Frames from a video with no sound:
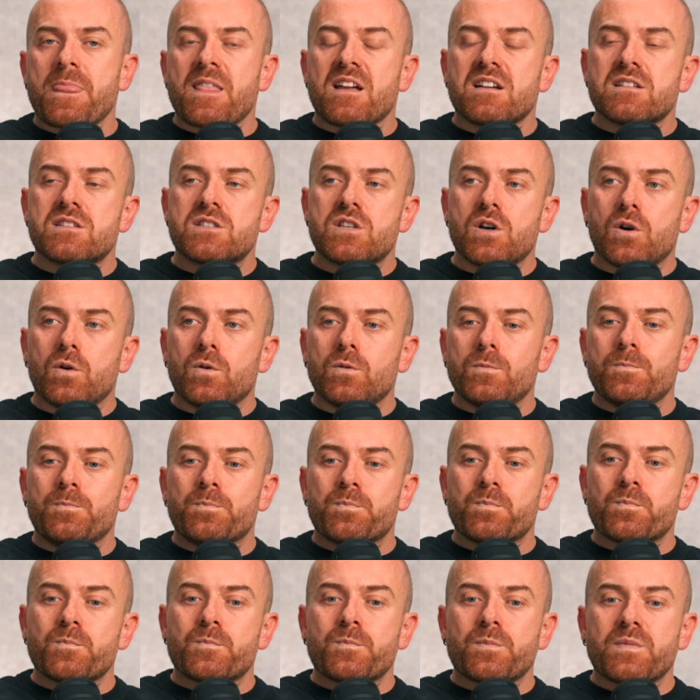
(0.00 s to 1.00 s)
So
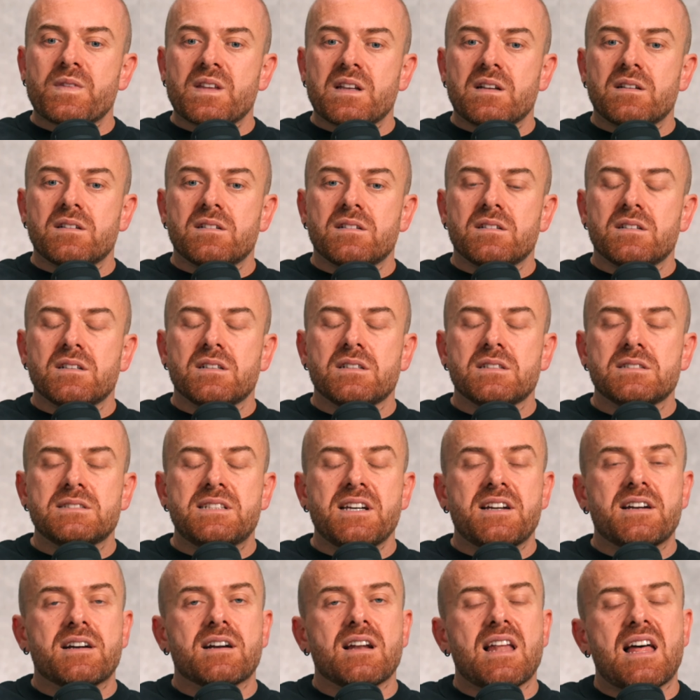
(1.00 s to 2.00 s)

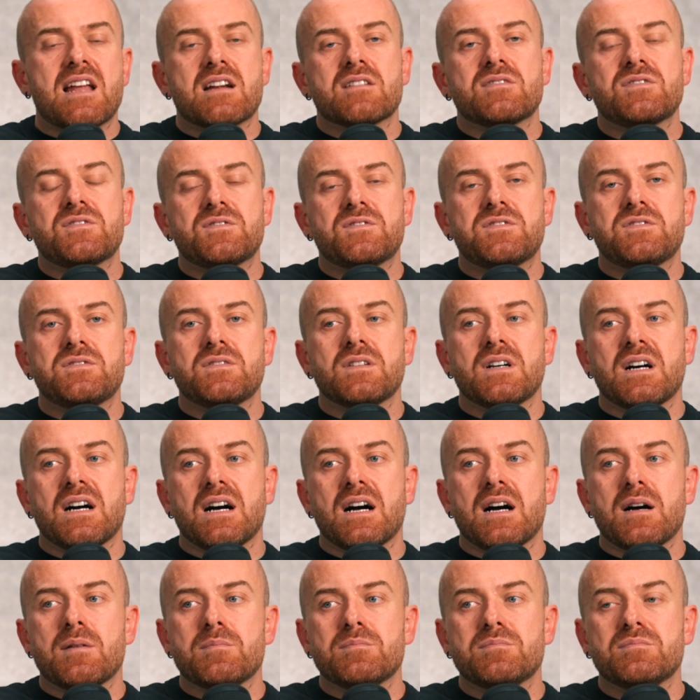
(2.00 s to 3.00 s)
there are a lot
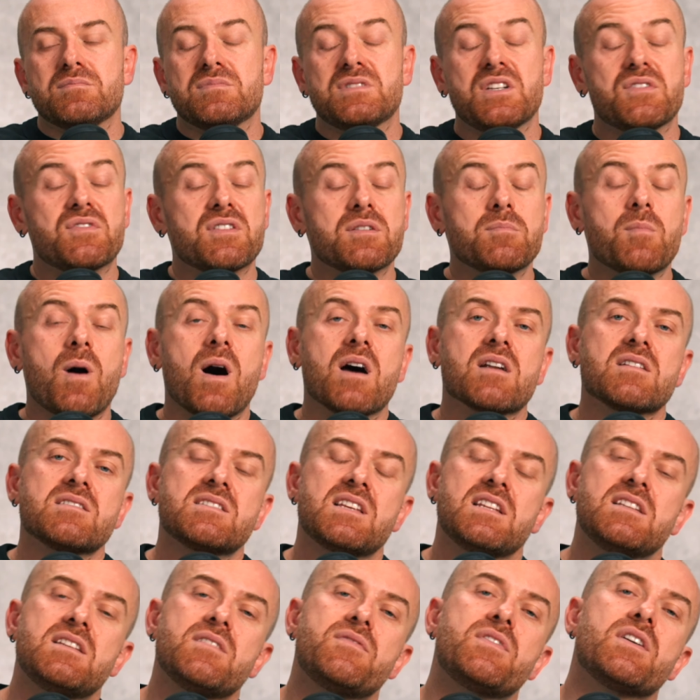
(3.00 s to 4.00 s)
of different models
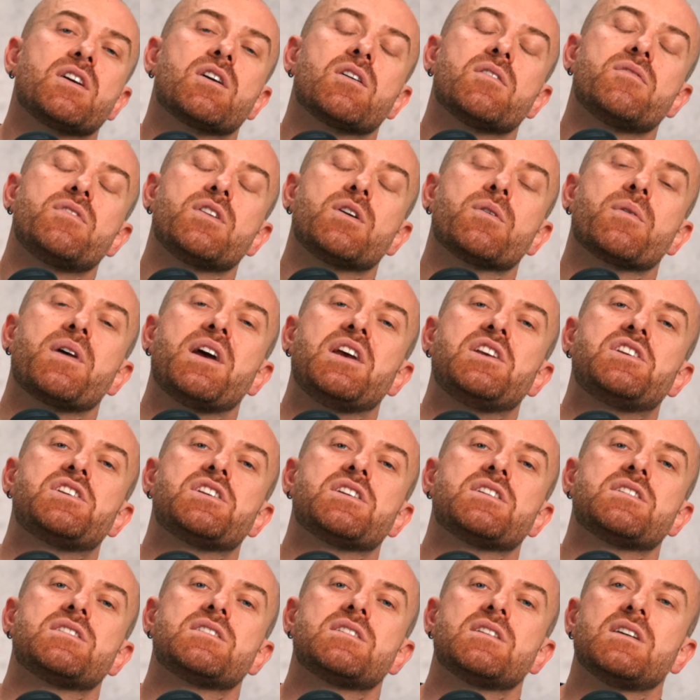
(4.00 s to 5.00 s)
and different
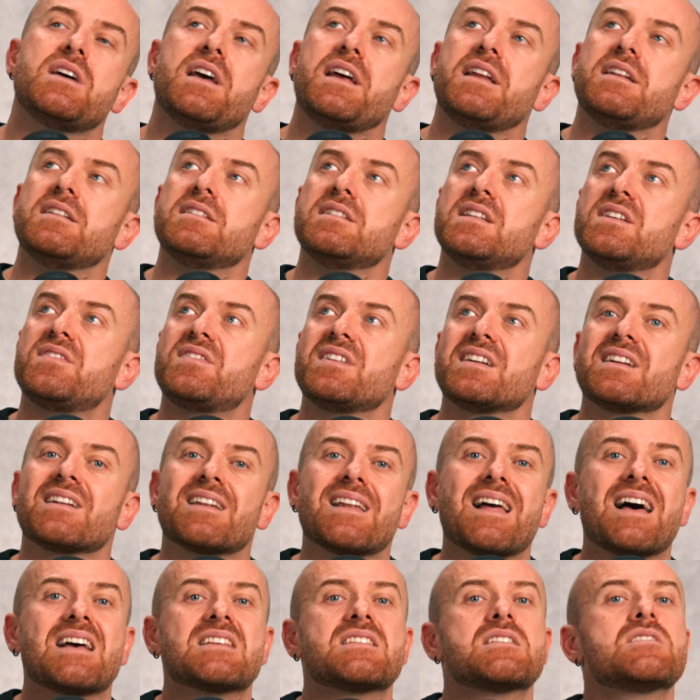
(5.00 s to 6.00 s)
configuration and different
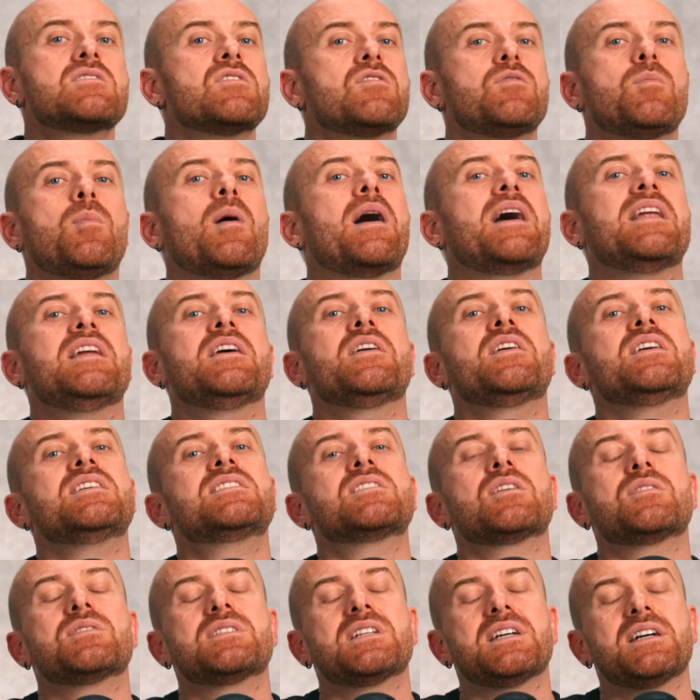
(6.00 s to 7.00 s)
classes of piling rigs
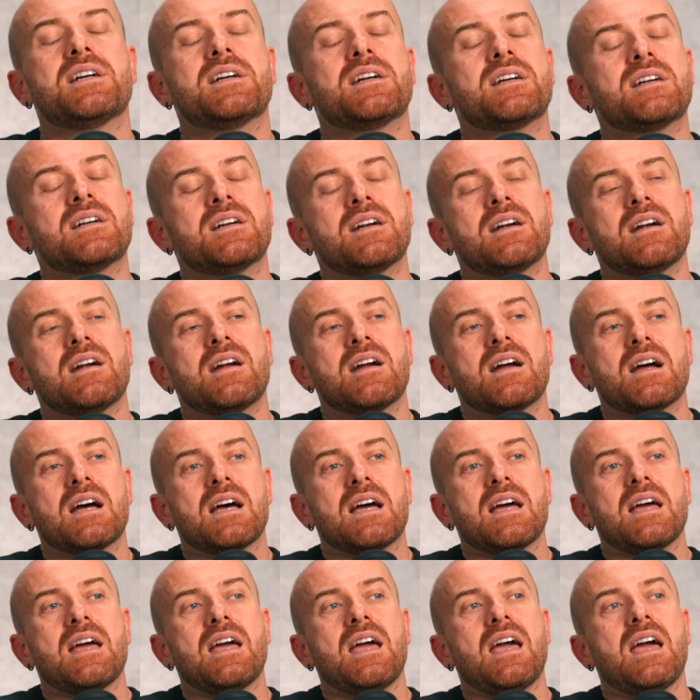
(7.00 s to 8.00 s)
out there,
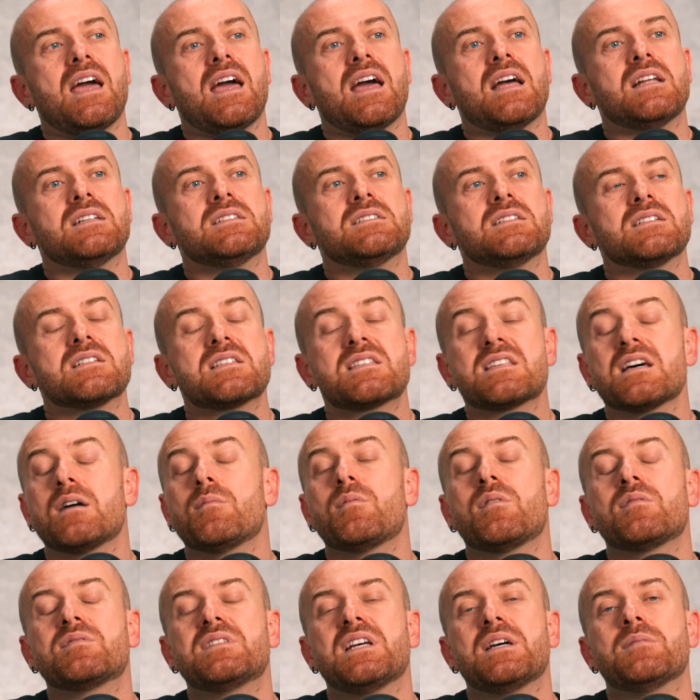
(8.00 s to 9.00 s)
and some
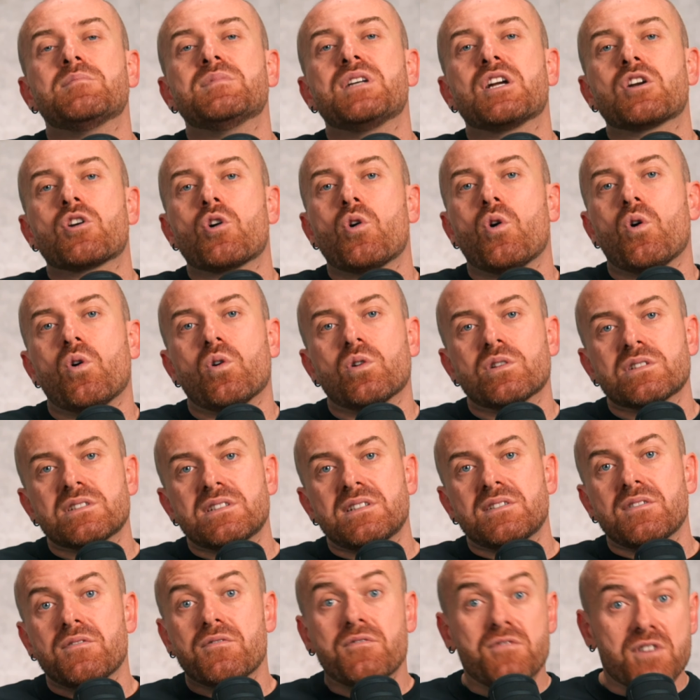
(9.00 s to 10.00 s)
of them they're
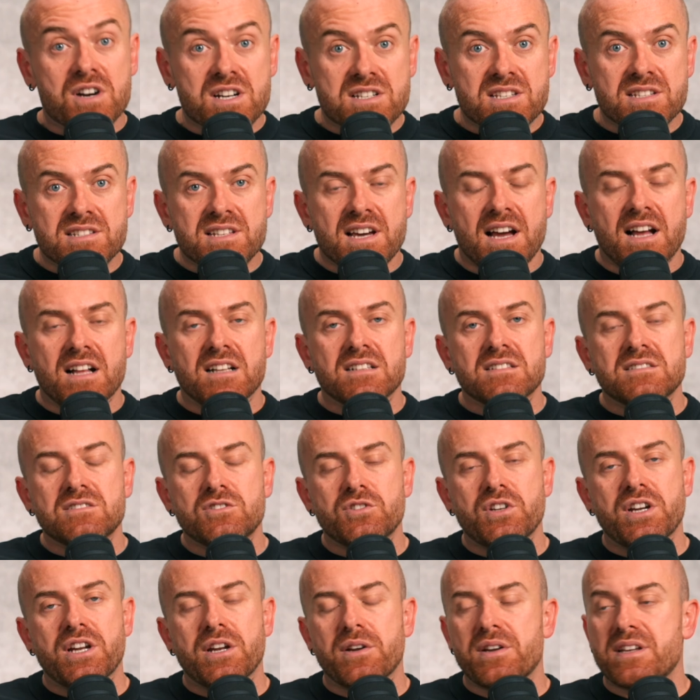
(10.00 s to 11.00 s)
called versatile
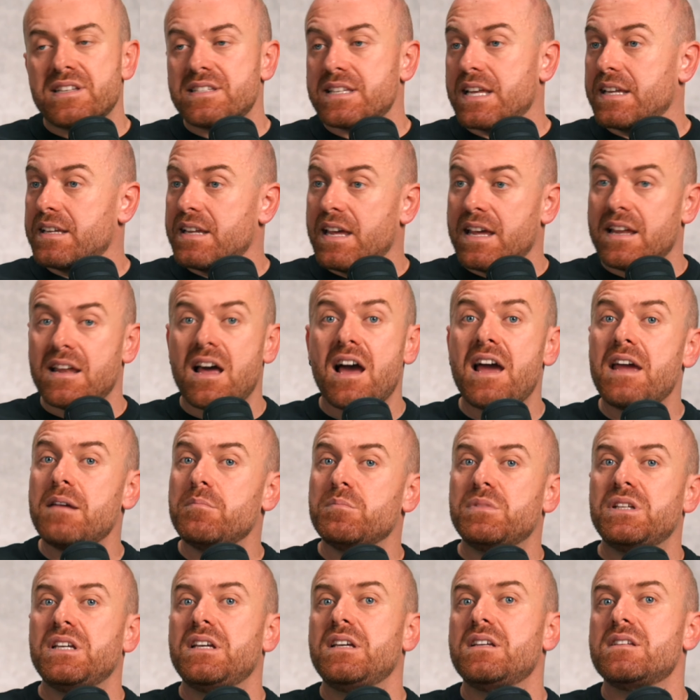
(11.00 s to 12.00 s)
drilling rigs, and
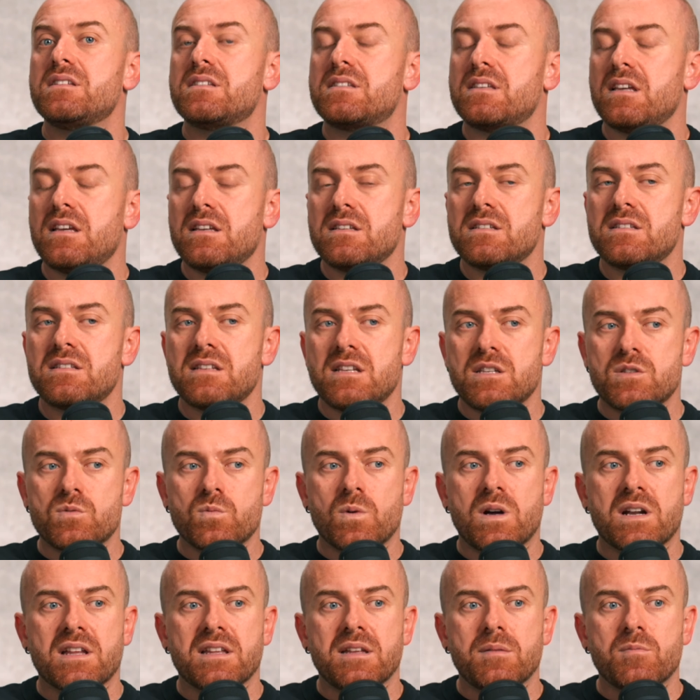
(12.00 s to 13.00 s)
IMT is
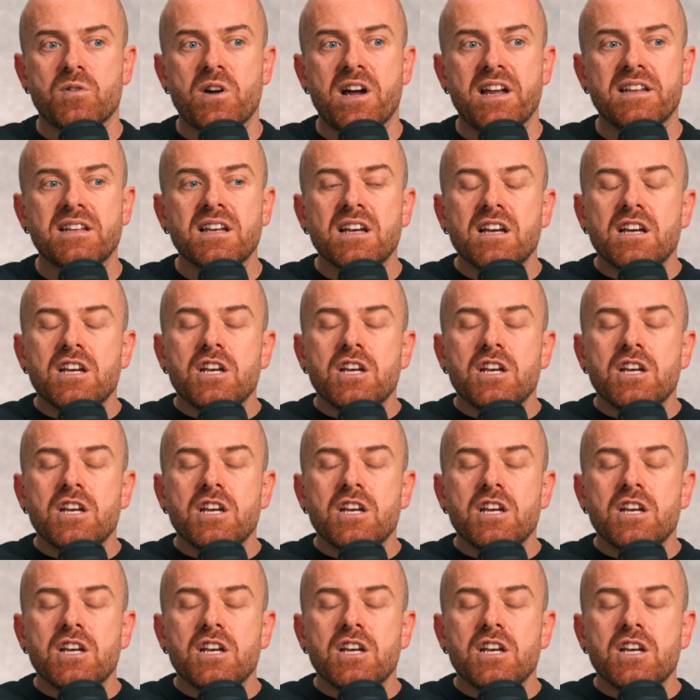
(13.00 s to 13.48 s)
one of them, right?